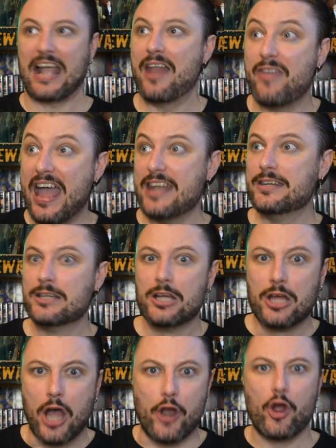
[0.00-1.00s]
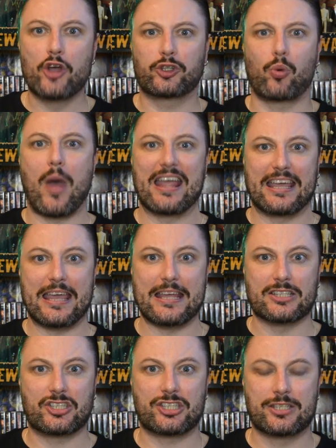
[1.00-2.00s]
And then an earthquake
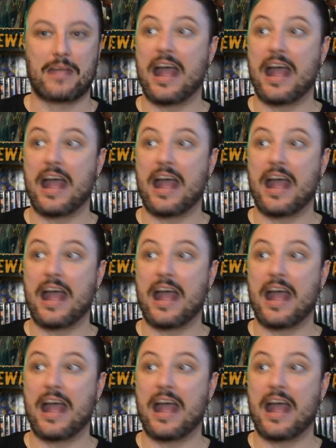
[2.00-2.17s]
hits,